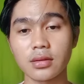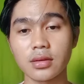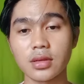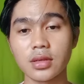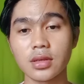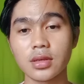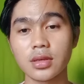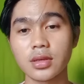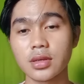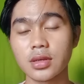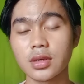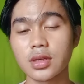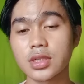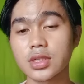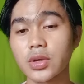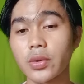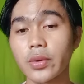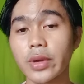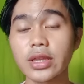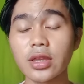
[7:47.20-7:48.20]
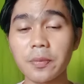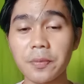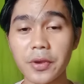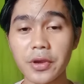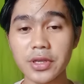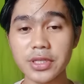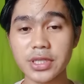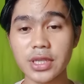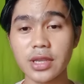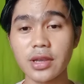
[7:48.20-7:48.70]
So it appears here
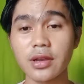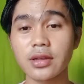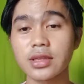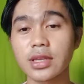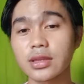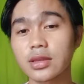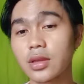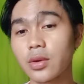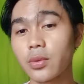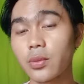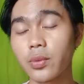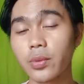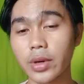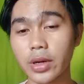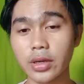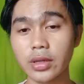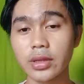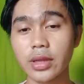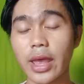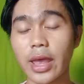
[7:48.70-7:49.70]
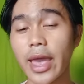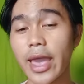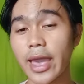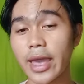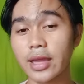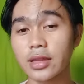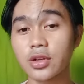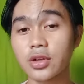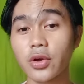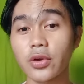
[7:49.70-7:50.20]
that the word and
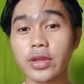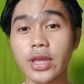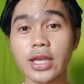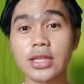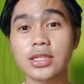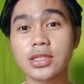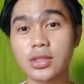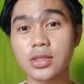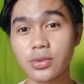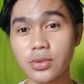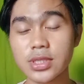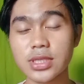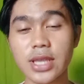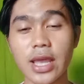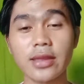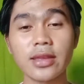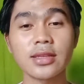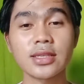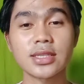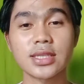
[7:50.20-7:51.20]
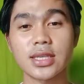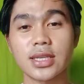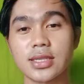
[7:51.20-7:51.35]
connects two sentences.